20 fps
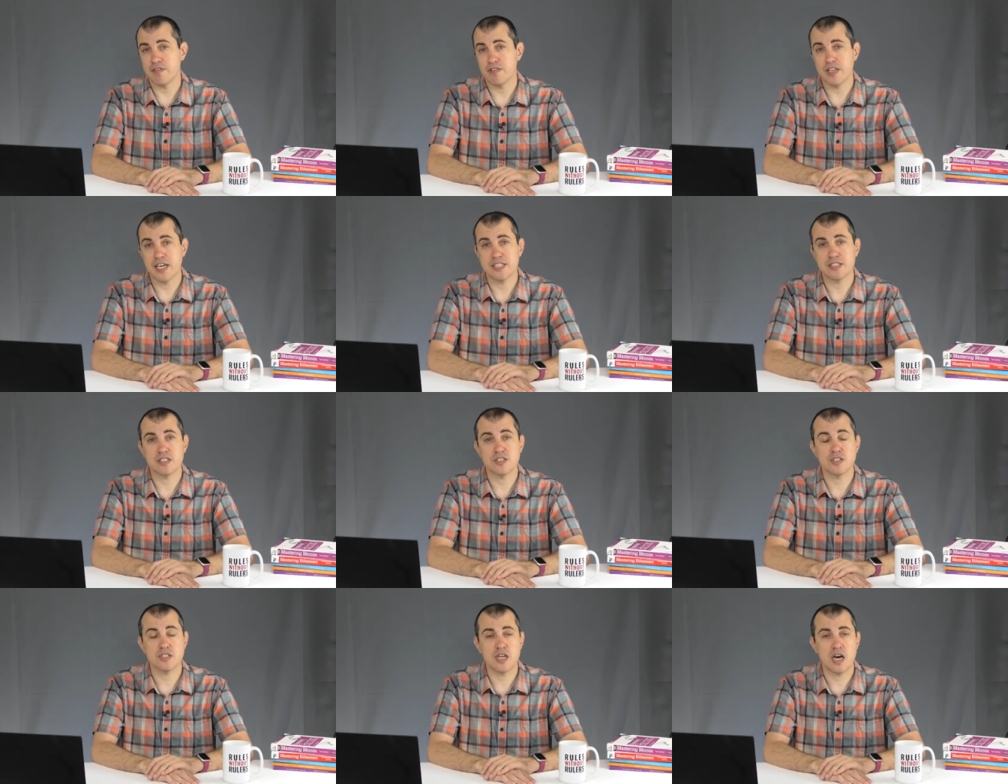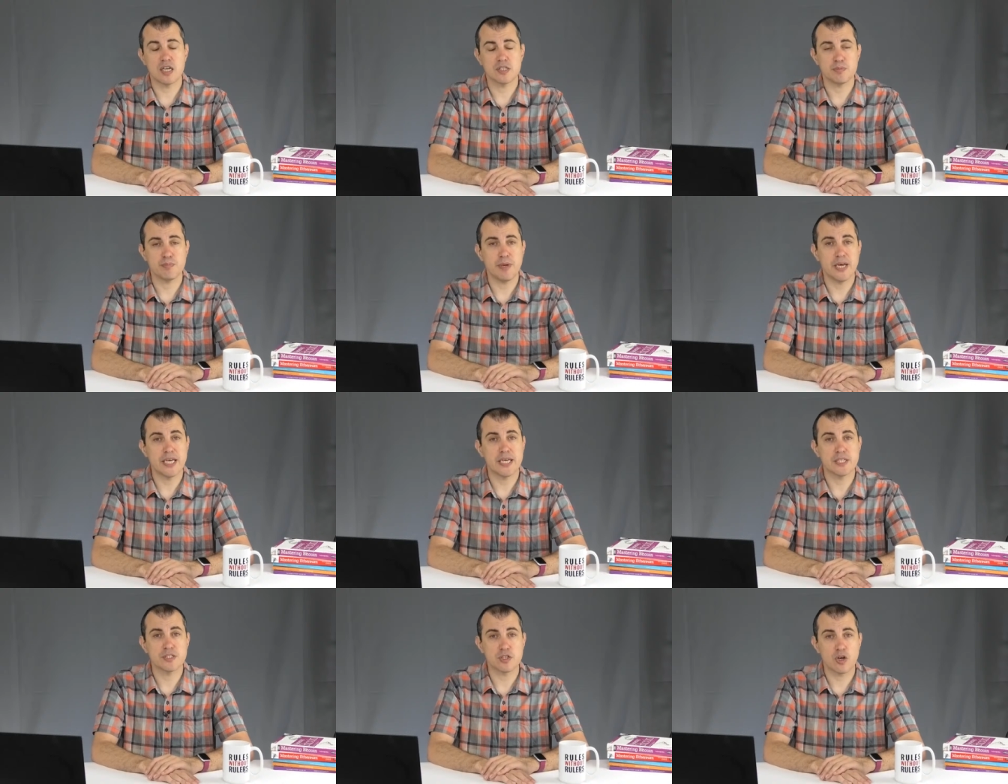That does not
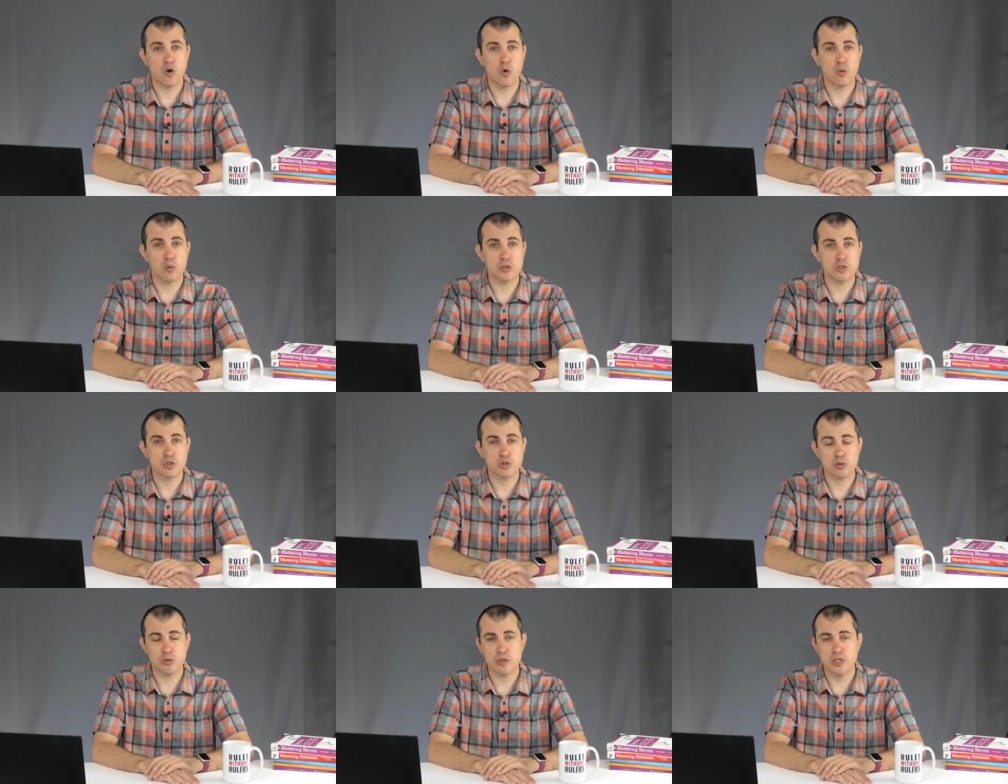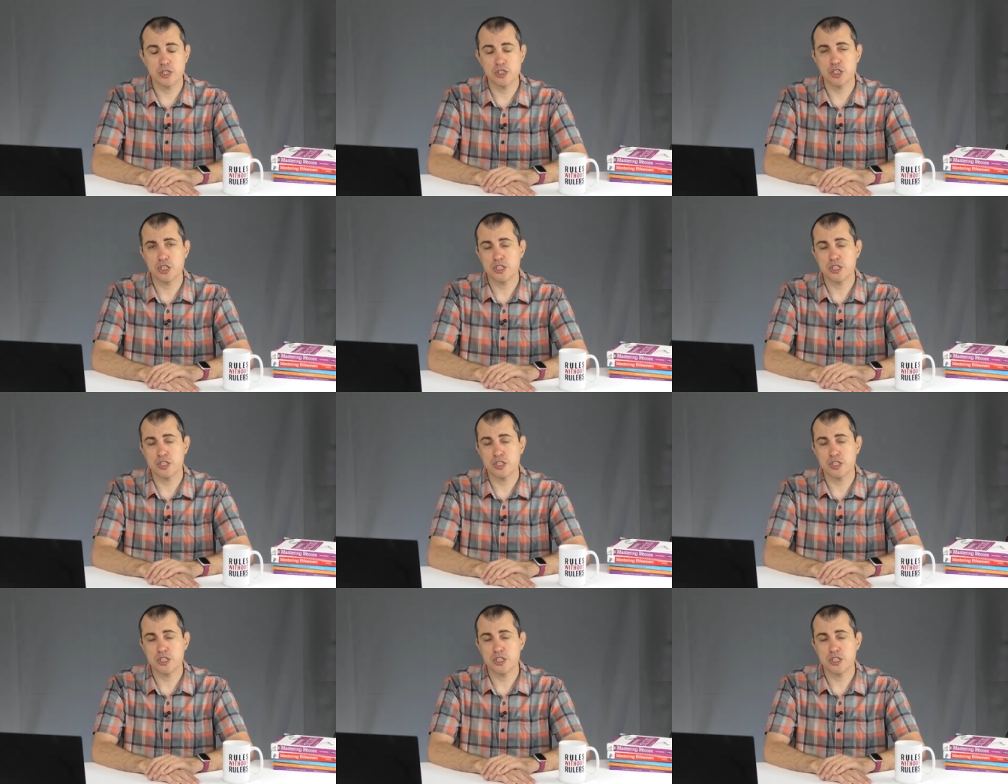make it cold storage.